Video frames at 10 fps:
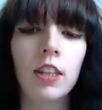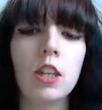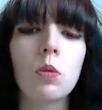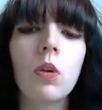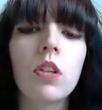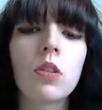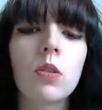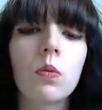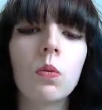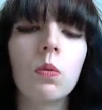This
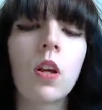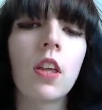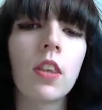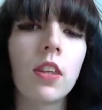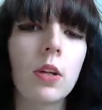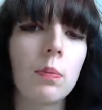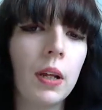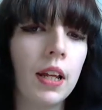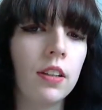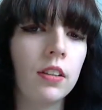one's one of the
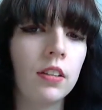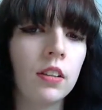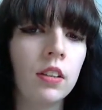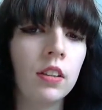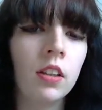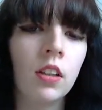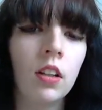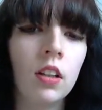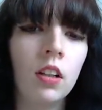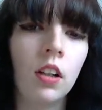plain
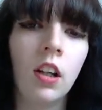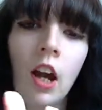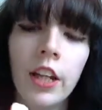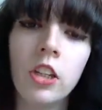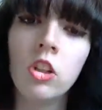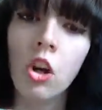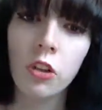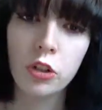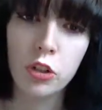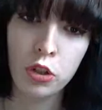line,
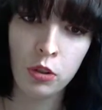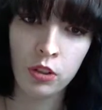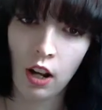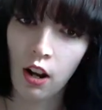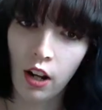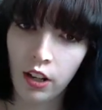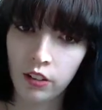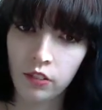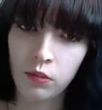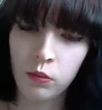not the studio
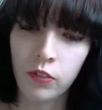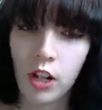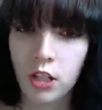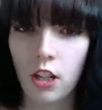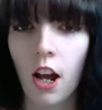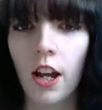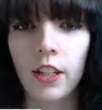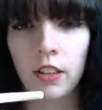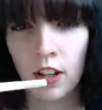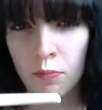line version.
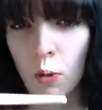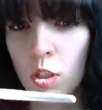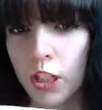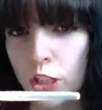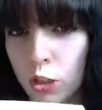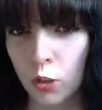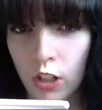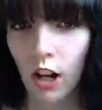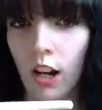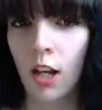I have mostly
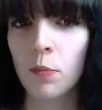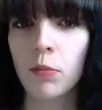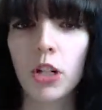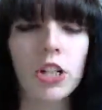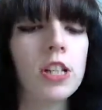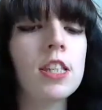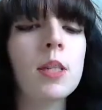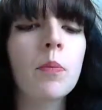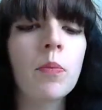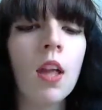studio line
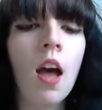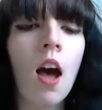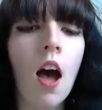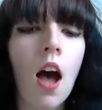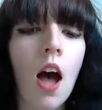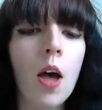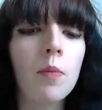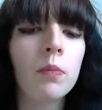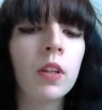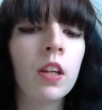brushes.
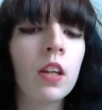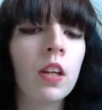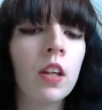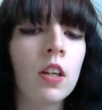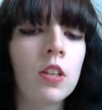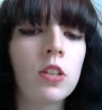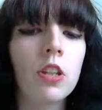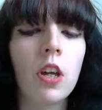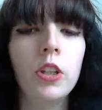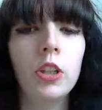
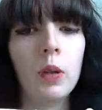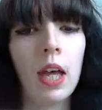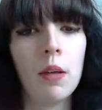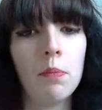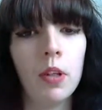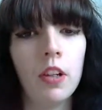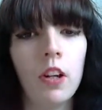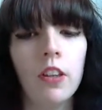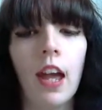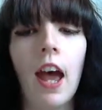So you can put it
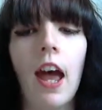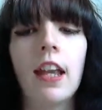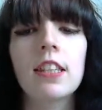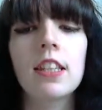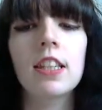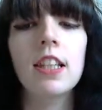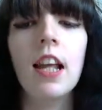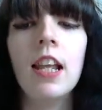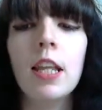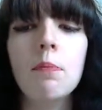on there, and it's a
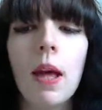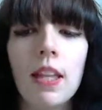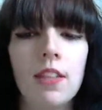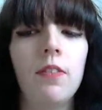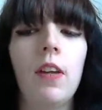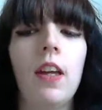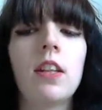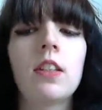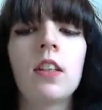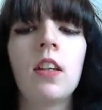slightly better
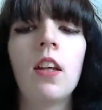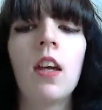fit.